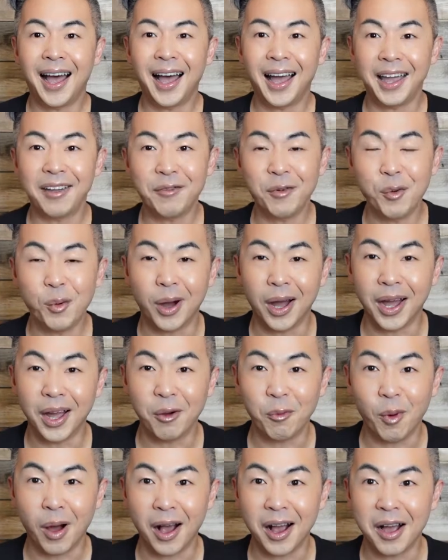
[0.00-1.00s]
Hi
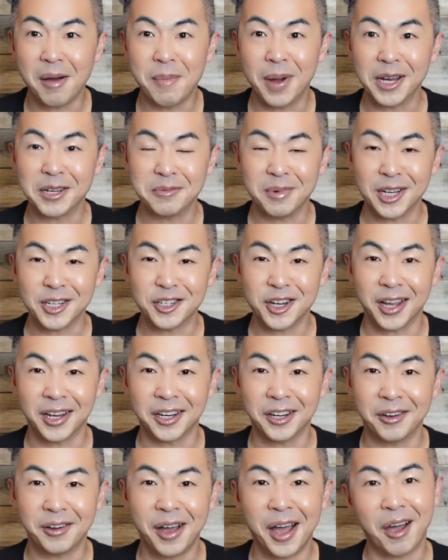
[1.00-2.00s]
everyone, welcome back to my
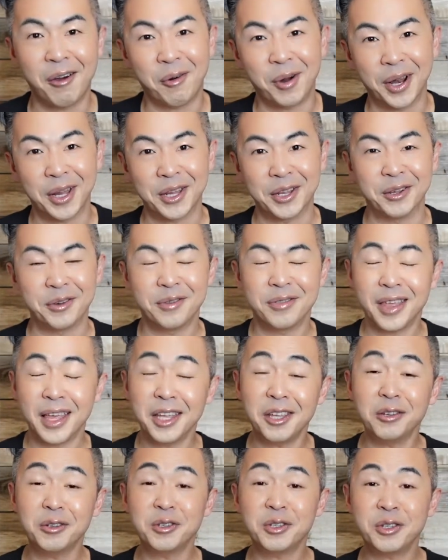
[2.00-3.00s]
channel. How are you?
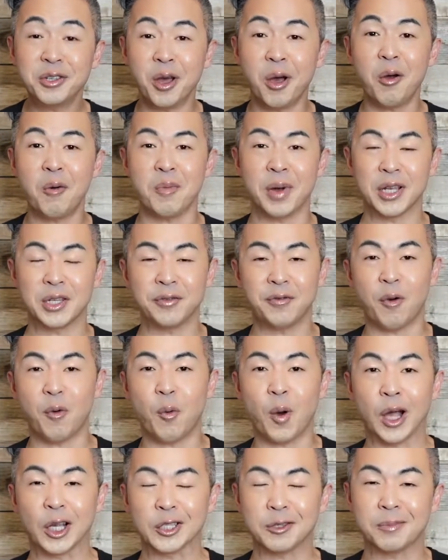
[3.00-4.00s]
Thank you so much for
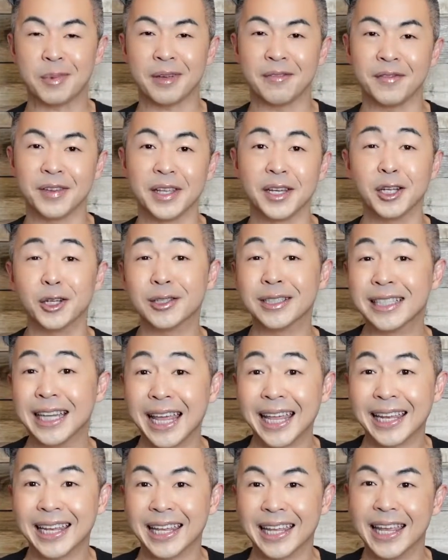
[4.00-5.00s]
watching my video
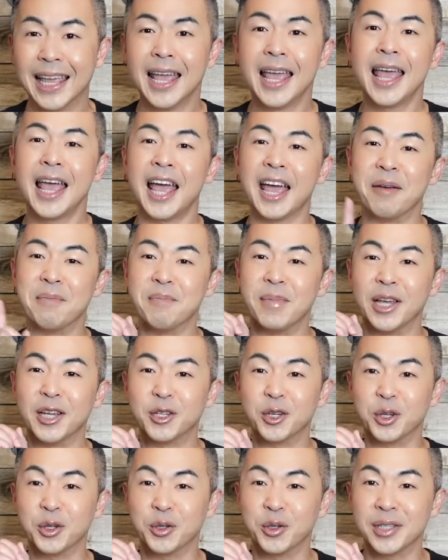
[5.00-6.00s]
daily, and make
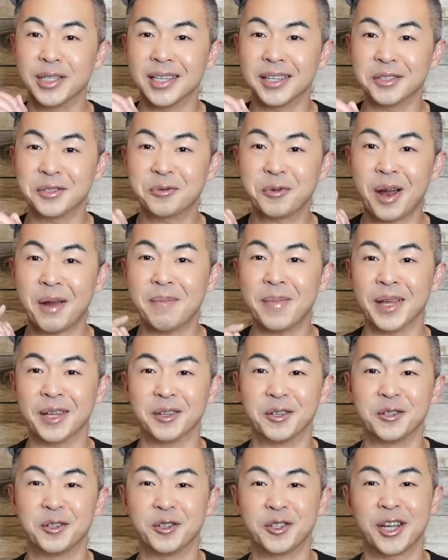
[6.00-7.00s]
sure you subscribe my
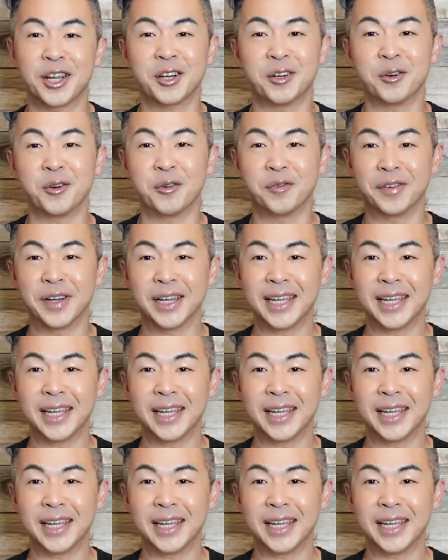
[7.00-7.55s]
YouTube channel over